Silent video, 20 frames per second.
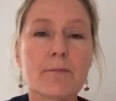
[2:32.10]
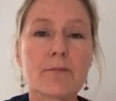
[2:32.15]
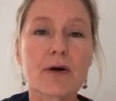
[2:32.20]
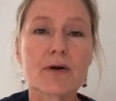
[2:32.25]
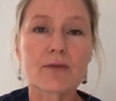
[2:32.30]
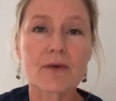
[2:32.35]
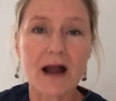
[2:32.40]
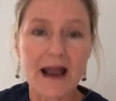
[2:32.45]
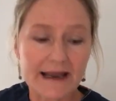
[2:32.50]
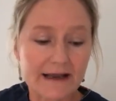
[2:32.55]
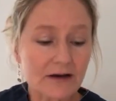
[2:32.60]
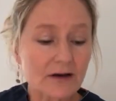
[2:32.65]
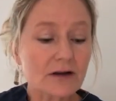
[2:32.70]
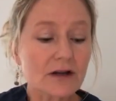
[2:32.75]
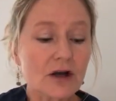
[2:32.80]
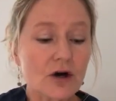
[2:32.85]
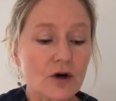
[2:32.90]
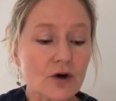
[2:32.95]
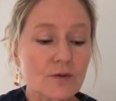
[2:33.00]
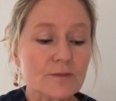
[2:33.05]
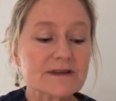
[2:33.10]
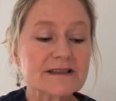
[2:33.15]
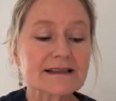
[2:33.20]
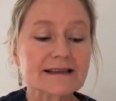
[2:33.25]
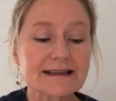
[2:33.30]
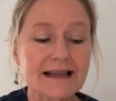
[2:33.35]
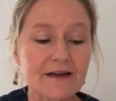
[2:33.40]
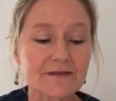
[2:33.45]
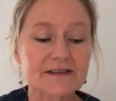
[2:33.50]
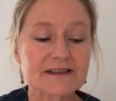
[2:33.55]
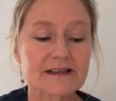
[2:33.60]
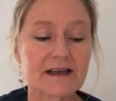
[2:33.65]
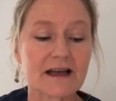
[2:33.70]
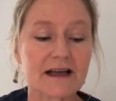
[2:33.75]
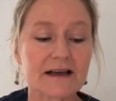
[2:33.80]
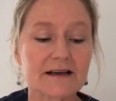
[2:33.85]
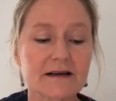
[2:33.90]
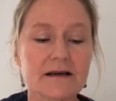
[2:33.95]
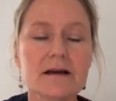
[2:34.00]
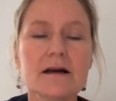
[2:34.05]
Parietal lobes, left
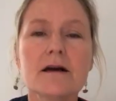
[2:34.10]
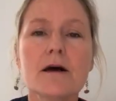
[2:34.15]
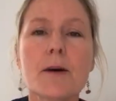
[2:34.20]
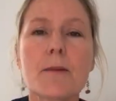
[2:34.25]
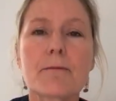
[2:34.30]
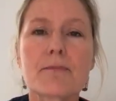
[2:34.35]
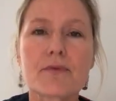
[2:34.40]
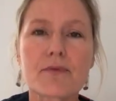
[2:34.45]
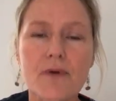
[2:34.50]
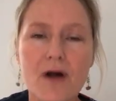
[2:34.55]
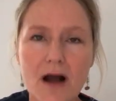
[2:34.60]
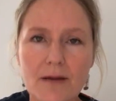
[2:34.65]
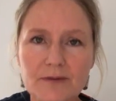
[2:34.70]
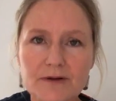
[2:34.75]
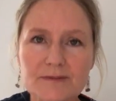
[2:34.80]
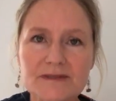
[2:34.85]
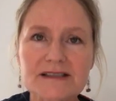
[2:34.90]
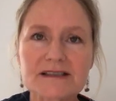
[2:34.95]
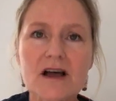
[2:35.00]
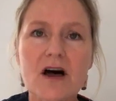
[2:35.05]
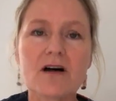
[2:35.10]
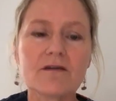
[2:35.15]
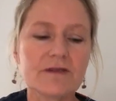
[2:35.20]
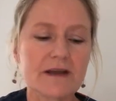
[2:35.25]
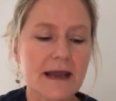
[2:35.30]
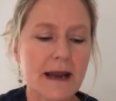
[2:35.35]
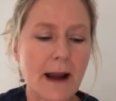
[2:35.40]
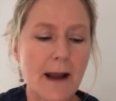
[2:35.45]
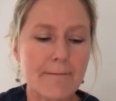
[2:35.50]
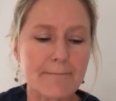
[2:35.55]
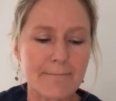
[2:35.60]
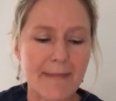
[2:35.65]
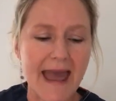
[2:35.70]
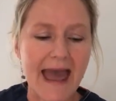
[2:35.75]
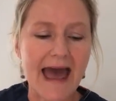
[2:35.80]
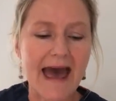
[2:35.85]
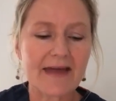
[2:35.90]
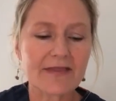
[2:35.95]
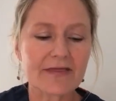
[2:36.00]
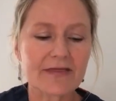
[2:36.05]
side, problem solving,
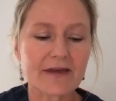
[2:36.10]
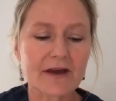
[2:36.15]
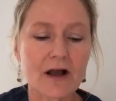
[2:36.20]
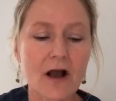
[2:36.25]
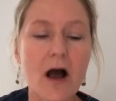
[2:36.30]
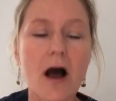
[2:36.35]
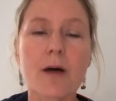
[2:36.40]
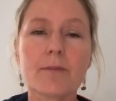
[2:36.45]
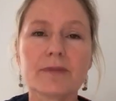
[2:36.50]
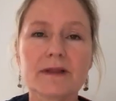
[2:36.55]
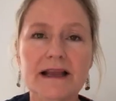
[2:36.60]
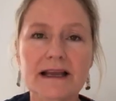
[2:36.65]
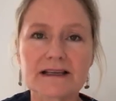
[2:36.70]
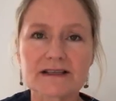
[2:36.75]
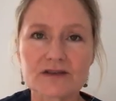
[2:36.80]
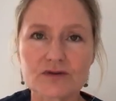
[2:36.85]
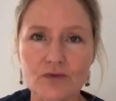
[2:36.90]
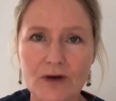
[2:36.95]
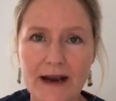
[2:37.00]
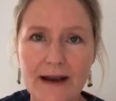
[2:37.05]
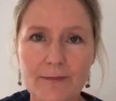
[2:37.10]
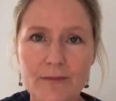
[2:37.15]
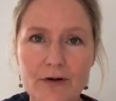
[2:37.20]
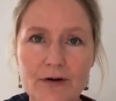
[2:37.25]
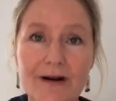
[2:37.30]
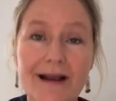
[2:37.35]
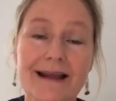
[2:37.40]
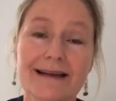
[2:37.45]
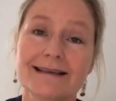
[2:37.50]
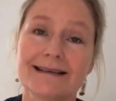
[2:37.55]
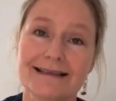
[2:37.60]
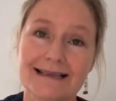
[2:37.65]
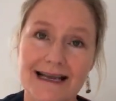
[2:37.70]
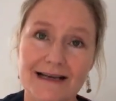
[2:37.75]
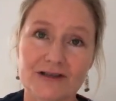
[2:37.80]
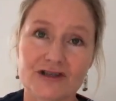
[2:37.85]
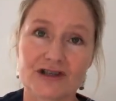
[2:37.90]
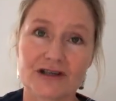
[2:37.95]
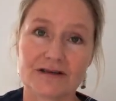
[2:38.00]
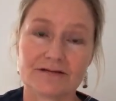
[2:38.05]
math, complex grammar, and
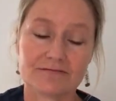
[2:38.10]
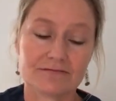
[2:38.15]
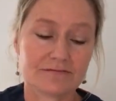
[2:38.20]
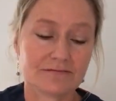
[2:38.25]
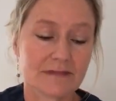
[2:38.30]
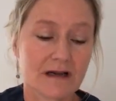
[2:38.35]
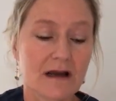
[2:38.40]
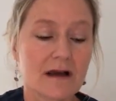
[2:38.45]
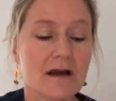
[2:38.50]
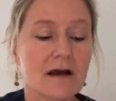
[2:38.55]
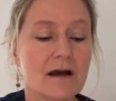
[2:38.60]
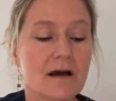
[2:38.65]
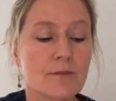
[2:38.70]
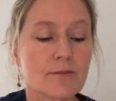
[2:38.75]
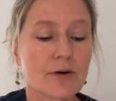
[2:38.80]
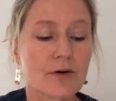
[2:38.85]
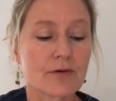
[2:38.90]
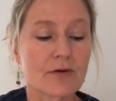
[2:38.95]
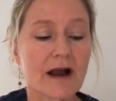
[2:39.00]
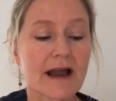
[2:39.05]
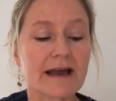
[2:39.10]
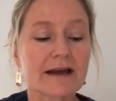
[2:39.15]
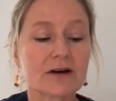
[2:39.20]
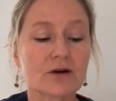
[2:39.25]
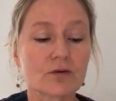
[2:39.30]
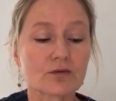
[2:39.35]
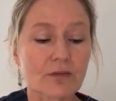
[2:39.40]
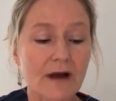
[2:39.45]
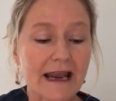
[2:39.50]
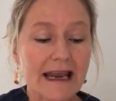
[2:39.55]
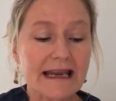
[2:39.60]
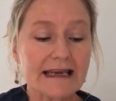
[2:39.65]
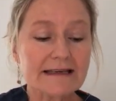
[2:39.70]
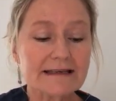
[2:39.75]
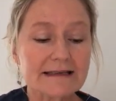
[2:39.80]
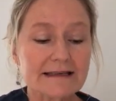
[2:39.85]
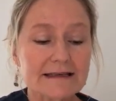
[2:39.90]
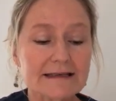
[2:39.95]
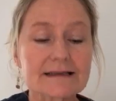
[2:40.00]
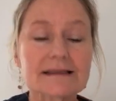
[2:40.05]
attention. Parietal
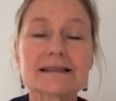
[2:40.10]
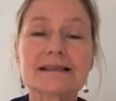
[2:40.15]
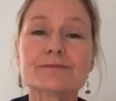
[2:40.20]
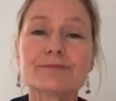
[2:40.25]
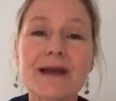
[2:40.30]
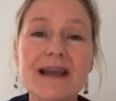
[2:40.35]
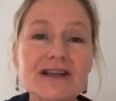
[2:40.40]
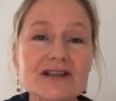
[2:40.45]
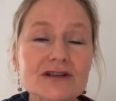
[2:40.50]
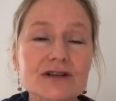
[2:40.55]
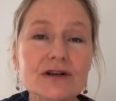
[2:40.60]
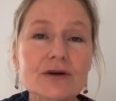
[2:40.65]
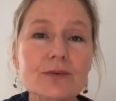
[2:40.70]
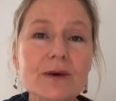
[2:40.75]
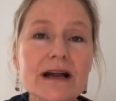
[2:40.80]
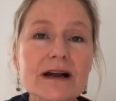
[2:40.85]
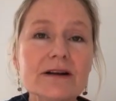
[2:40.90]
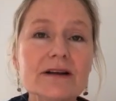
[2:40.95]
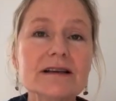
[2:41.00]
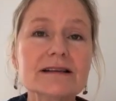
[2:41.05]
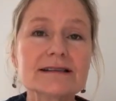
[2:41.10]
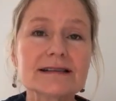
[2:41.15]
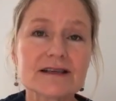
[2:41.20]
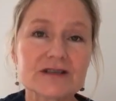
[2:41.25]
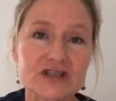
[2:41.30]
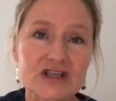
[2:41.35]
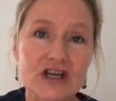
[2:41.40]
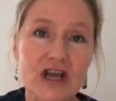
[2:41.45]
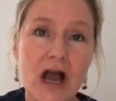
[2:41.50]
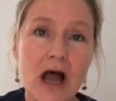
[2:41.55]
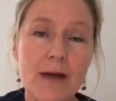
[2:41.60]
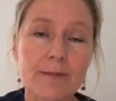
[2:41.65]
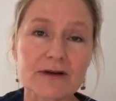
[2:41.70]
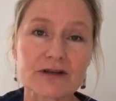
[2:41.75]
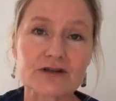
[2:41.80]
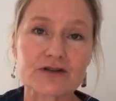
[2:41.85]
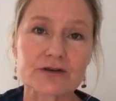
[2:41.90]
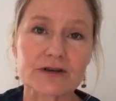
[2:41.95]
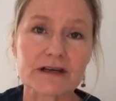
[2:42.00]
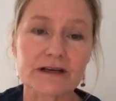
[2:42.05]
right, spatial awareness and
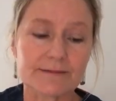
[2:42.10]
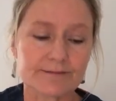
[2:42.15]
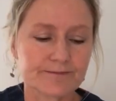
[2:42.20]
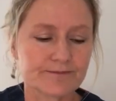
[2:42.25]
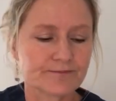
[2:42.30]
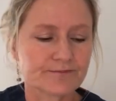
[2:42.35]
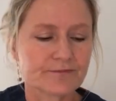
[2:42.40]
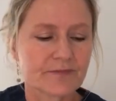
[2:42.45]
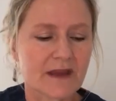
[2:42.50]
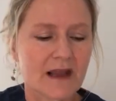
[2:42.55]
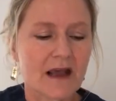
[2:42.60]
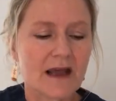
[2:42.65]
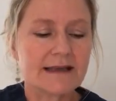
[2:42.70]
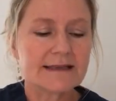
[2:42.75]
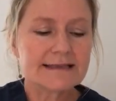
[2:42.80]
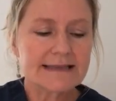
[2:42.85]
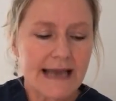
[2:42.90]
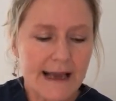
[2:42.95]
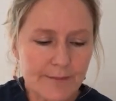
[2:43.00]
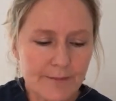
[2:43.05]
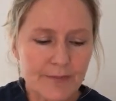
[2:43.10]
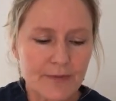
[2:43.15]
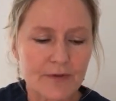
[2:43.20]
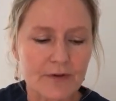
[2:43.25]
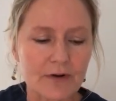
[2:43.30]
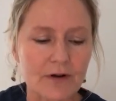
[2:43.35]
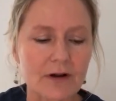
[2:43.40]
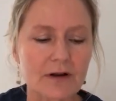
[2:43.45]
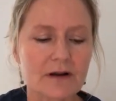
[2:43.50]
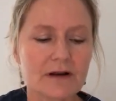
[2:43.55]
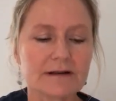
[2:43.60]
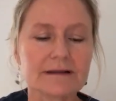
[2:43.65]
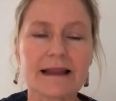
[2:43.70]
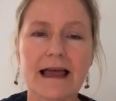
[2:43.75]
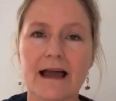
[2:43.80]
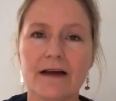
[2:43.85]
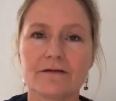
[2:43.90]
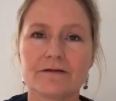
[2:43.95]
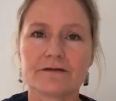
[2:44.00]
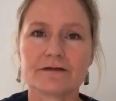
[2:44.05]
geometry. Temporal
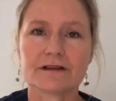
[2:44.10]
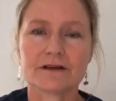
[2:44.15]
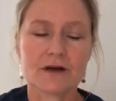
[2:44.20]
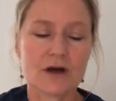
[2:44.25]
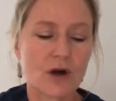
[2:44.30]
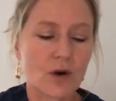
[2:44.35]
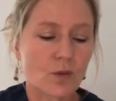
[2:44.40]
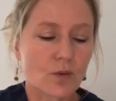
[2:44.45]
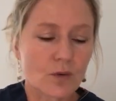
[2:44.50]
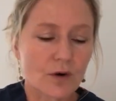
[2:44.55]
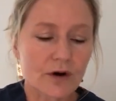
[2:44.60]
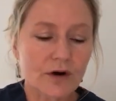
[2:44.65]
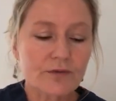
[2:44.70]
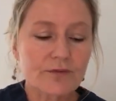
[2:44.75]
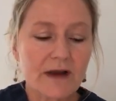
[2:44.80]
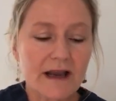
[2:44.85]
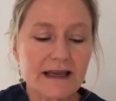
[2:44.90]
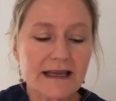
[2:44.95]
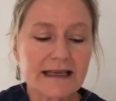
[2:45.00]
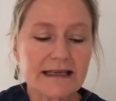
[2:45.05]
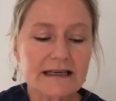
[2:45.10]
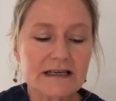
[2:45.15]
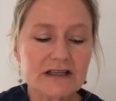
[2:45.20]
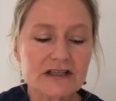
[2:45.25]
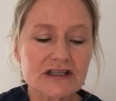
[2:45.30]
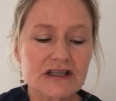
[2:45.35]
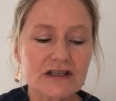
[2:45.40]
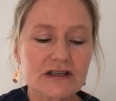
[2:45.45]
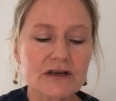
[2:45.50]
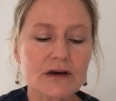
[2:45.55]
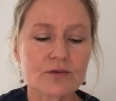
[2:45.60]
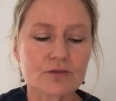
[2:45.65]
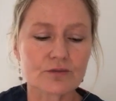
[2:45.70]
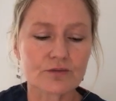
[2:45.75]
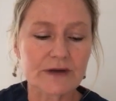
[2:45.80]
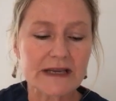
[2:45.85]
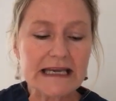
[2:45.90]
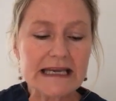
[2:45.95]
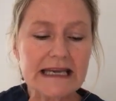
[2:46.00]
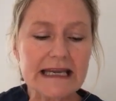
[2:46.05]
left, word recognition,
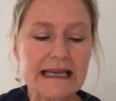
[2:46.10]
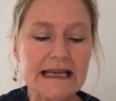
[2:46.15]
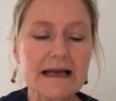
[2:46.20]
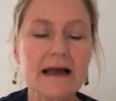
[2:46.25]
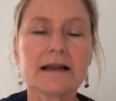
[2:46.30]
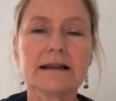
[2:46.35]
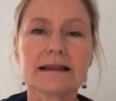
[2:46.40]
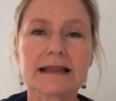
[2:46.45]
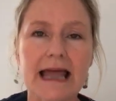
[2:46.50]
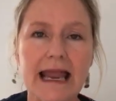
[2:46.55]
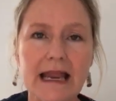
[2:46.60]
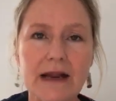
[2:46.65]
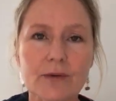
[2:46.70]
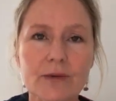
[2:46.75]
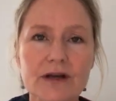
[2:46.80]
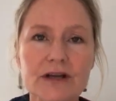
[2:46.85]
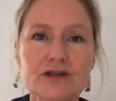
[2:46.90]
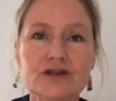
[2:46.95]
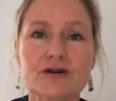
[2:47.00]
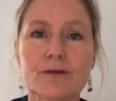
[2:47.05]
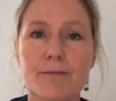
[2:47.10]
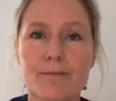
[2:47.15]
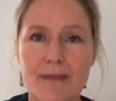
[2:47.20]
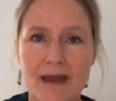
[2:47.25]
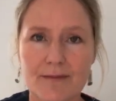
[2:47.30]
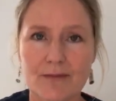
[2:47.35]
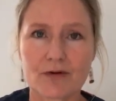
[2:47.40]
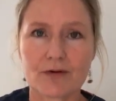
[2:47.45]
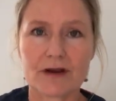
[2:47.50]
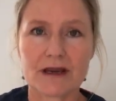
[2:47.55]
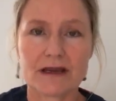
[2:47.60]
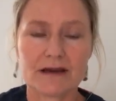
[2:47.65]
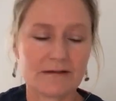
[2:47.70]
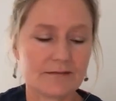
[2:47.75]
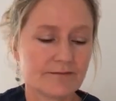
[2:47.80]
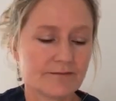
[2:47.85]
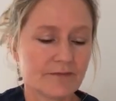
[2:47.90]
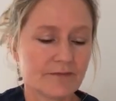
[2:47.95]
reading, language, memory.